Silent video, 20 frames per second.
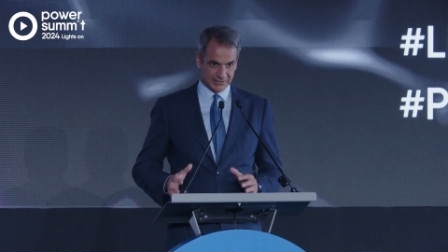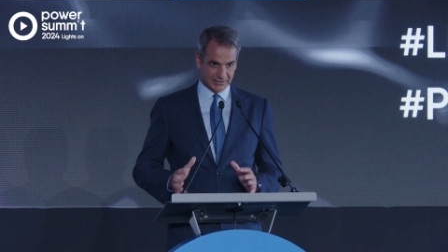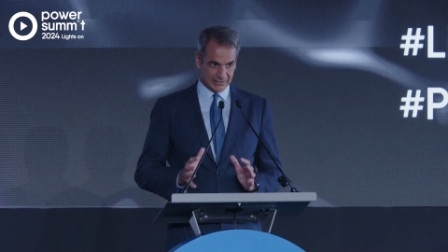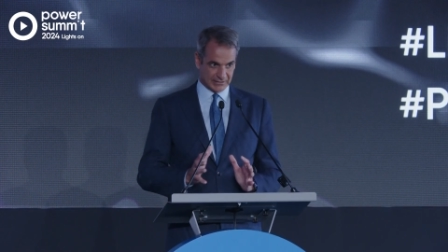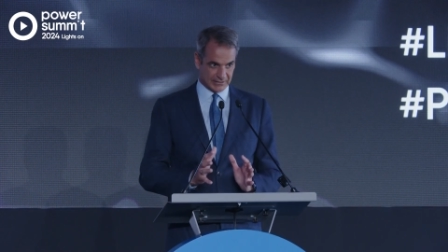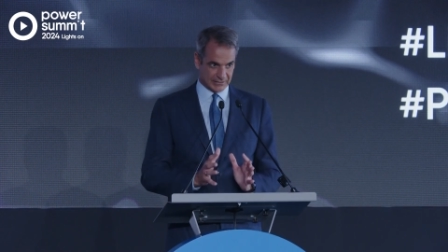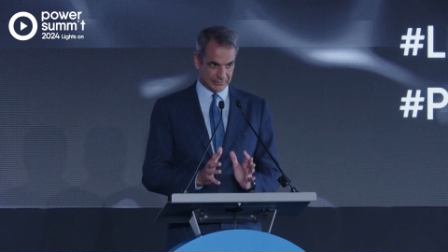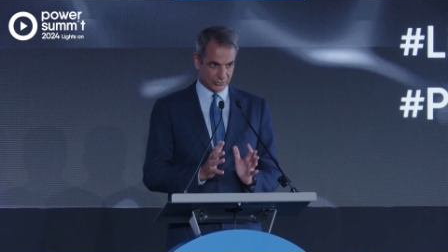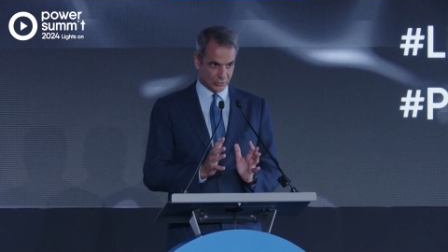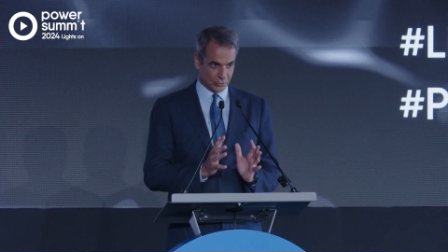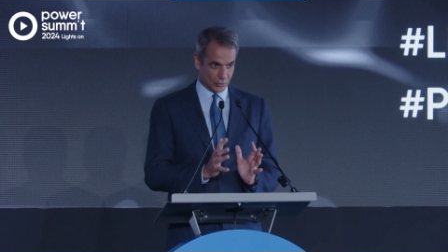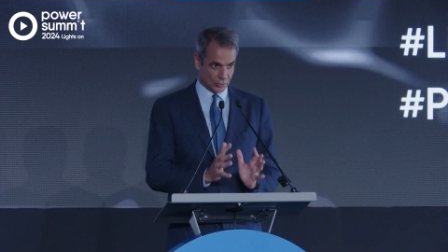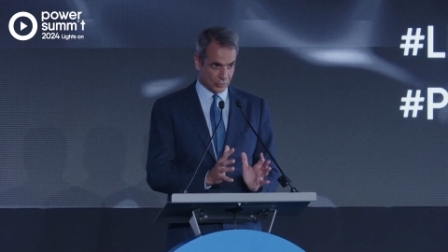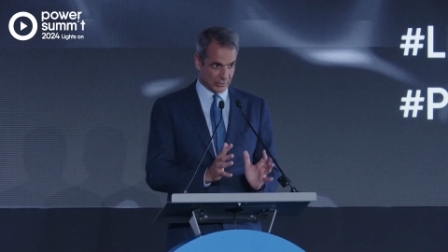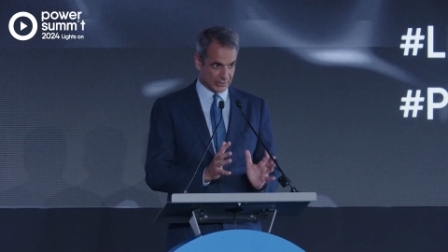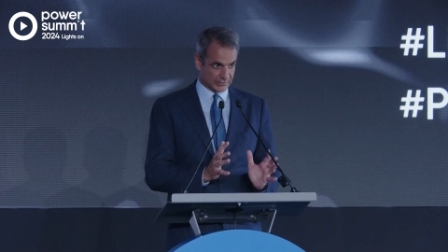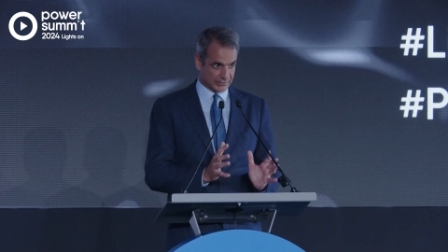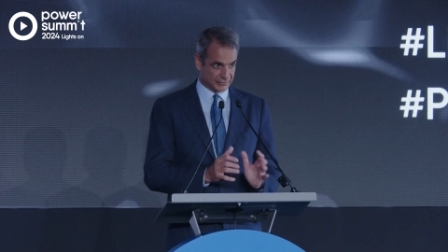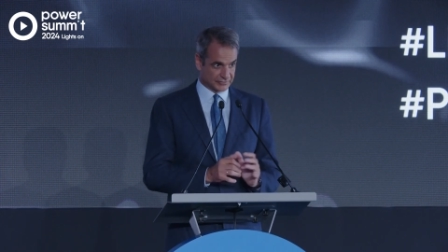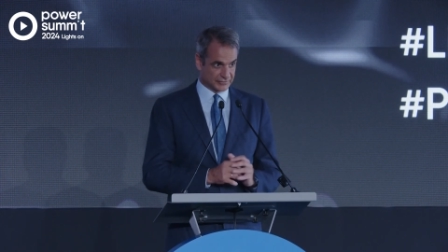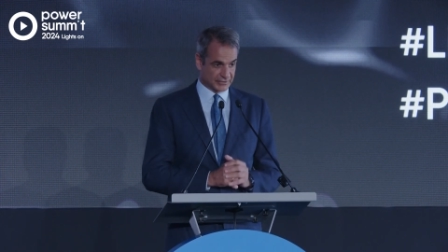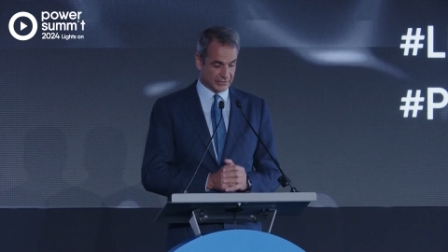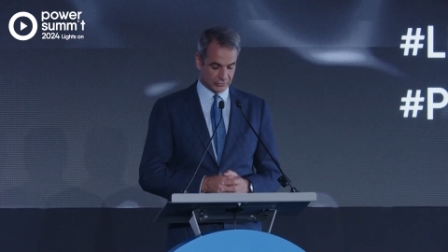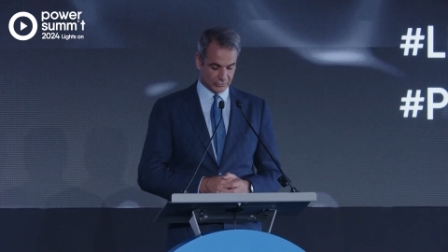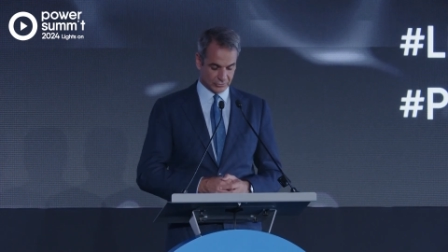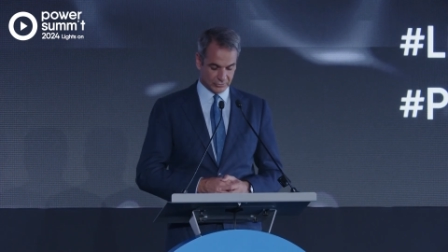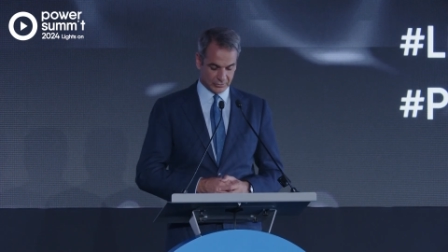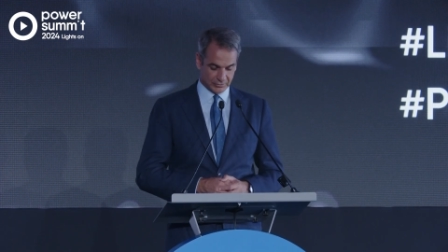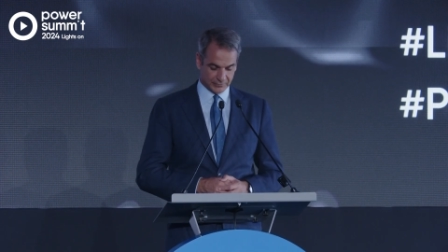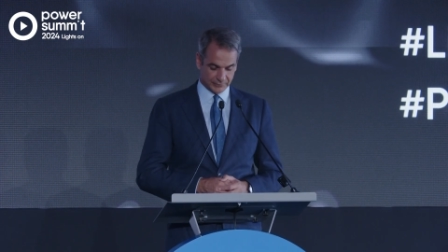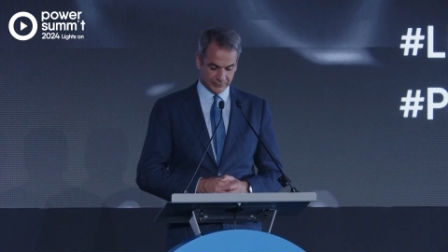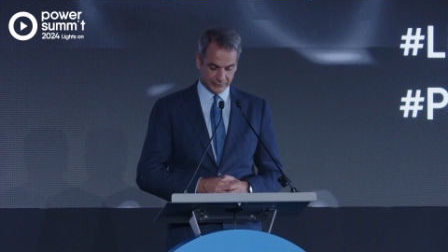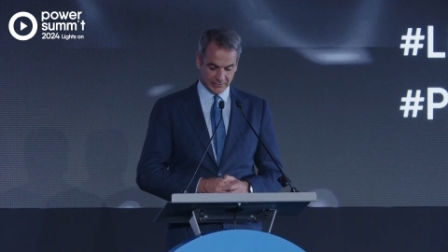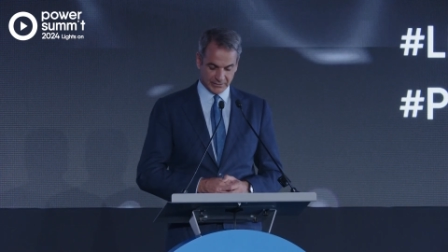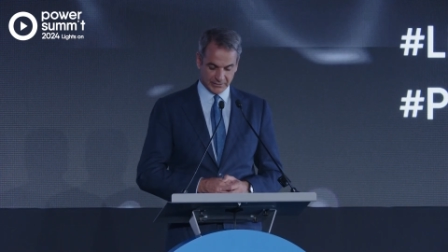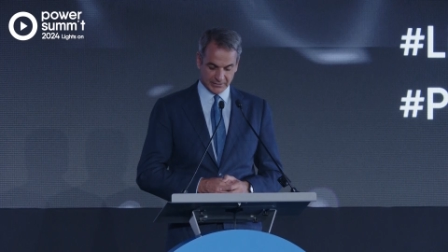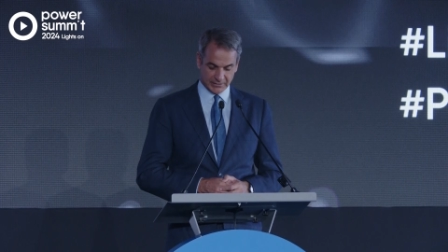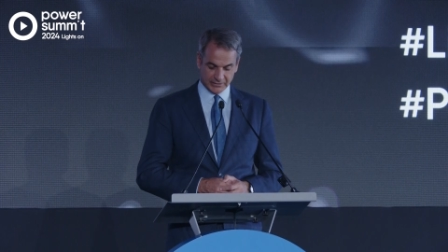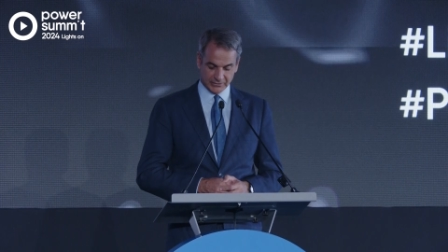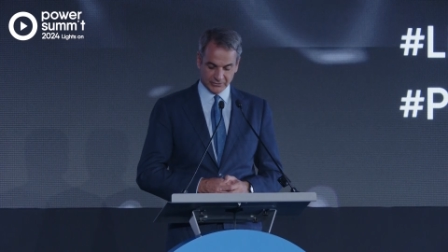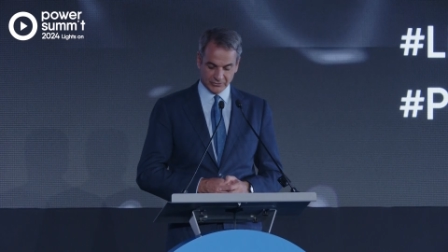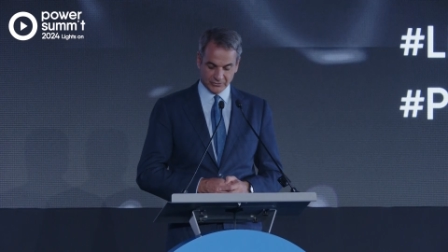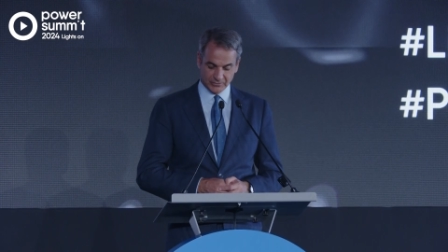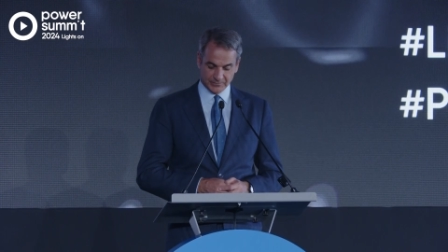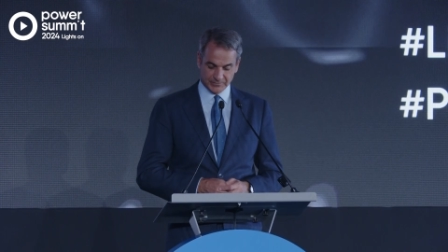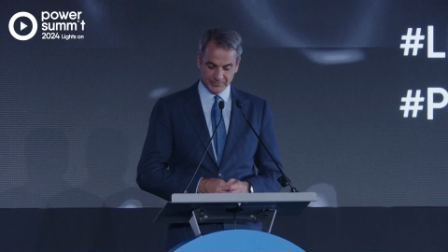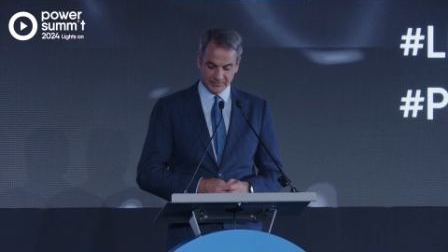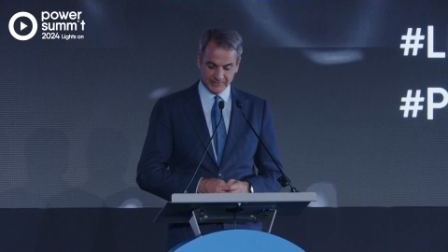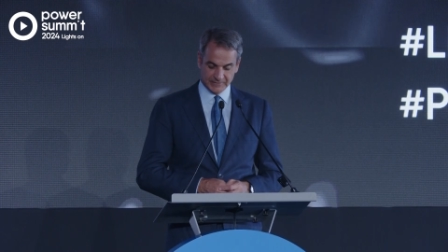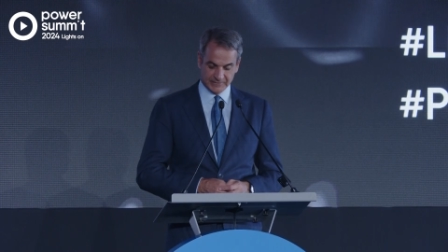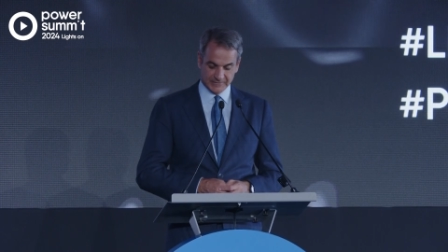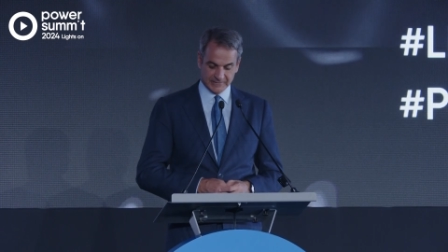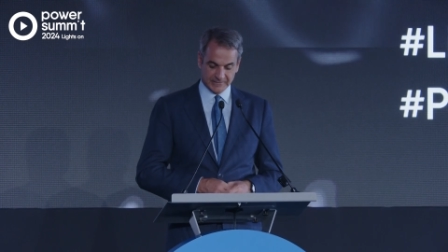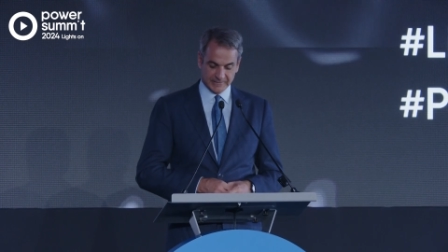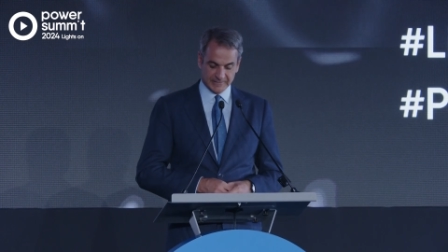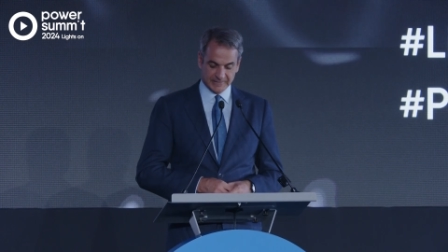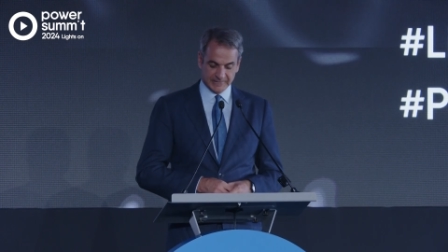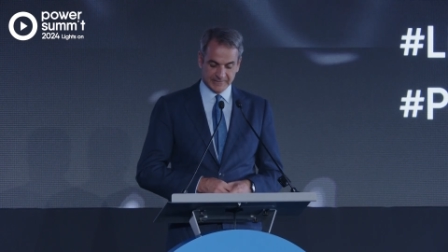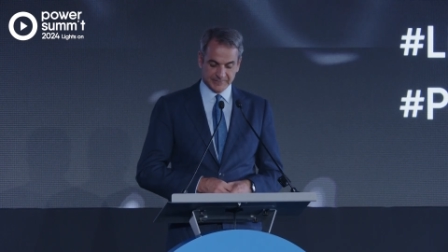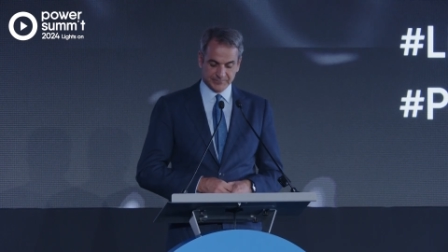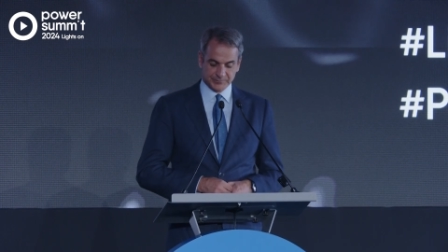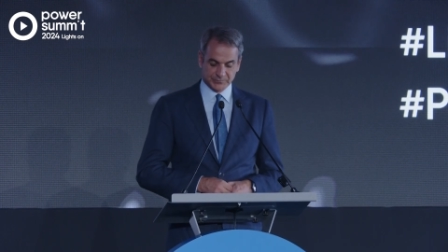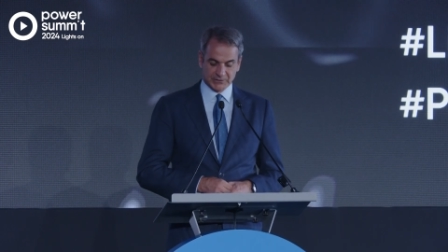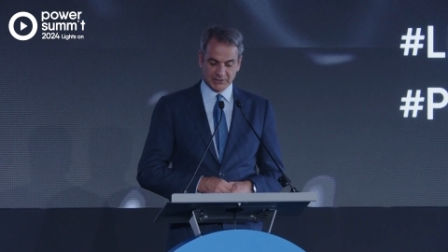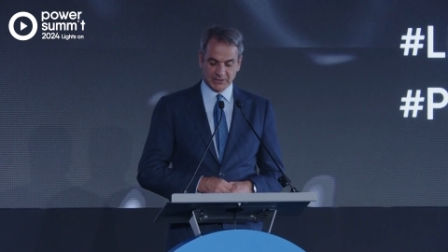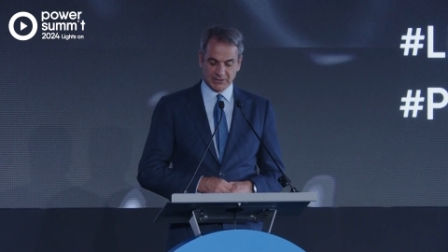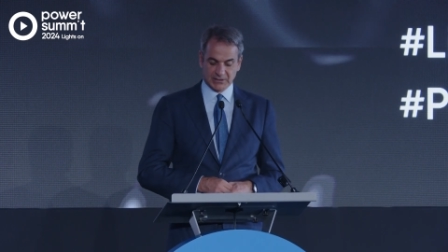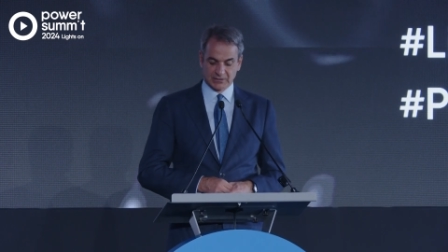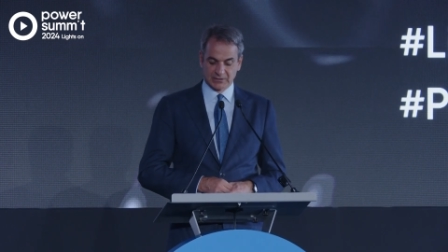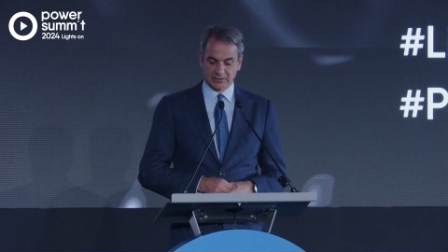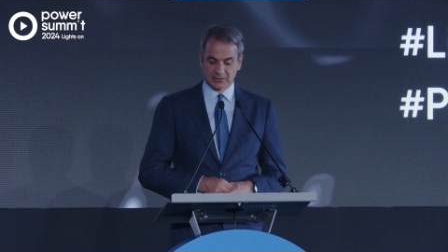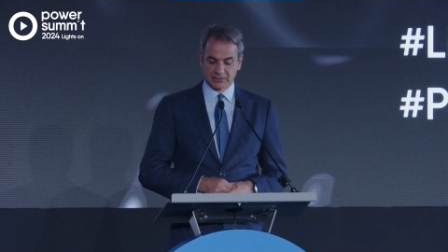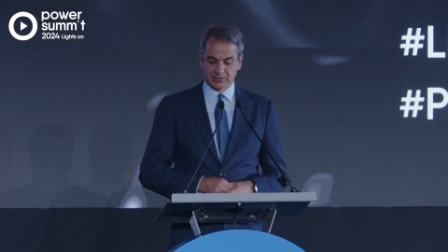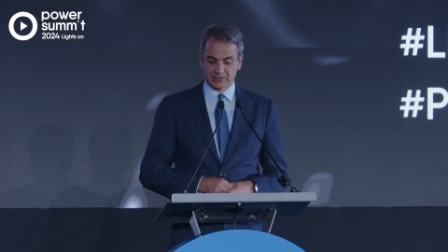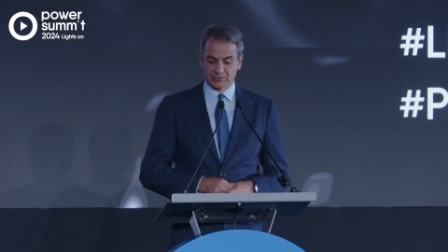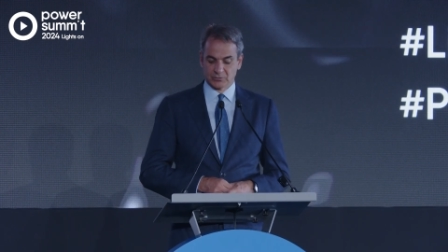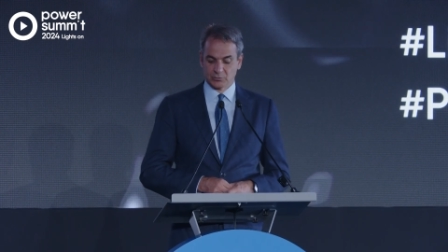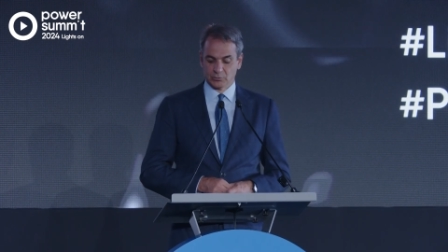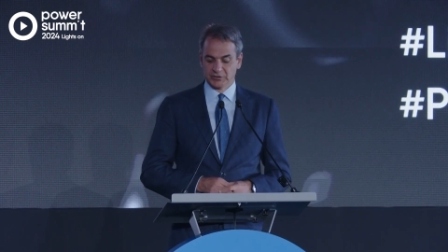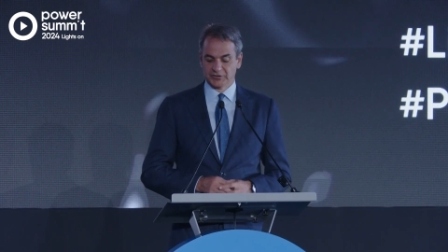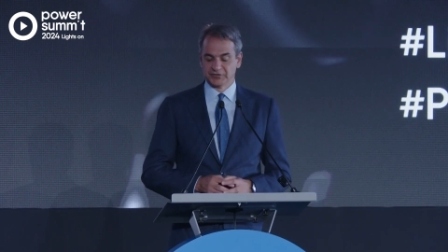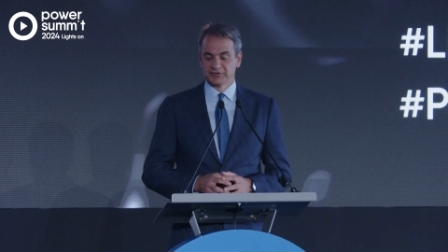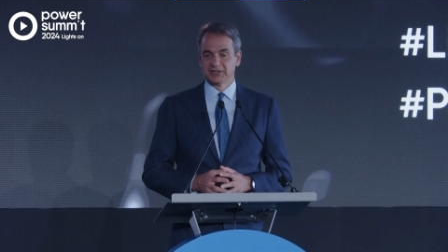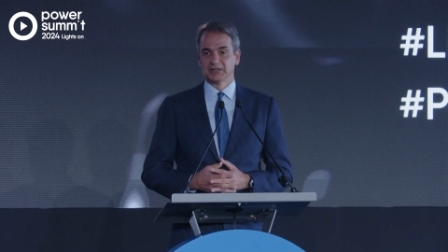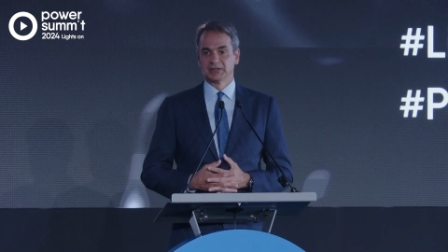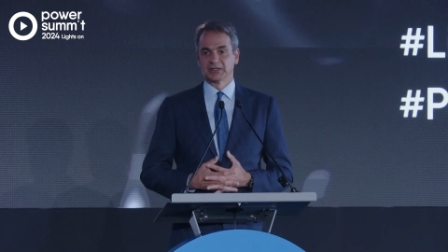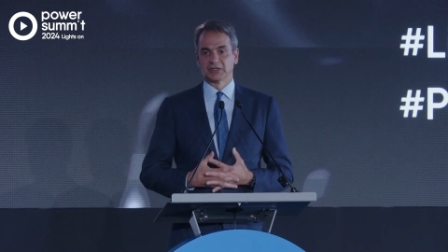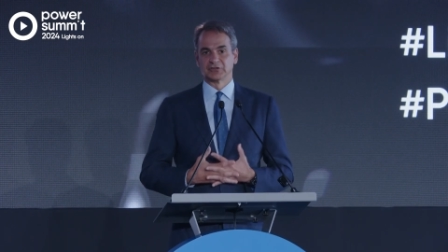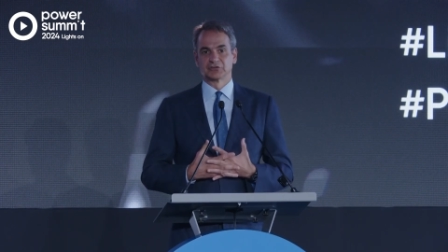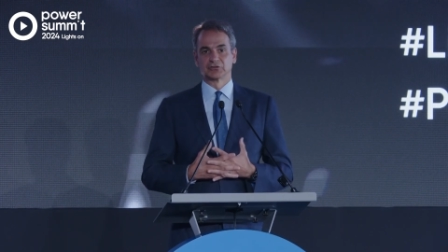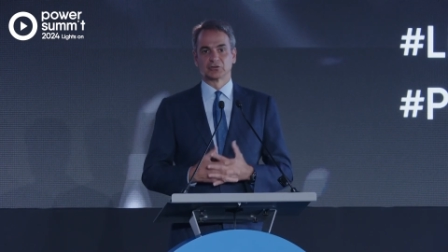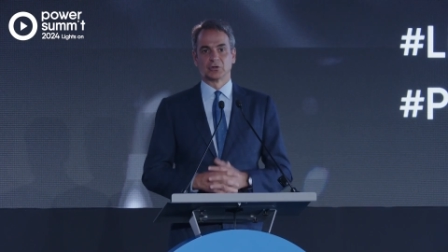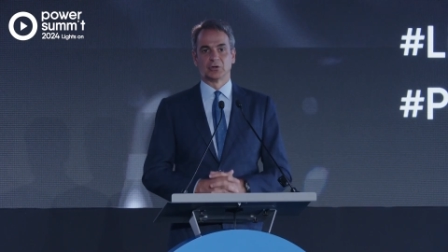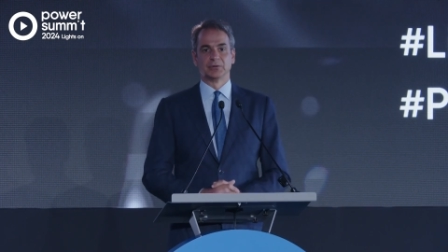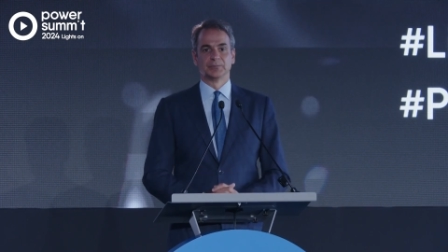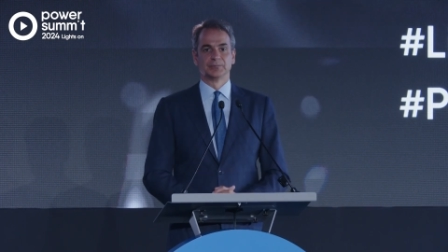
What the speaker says: at the core, at the center of Europe. And we see that strong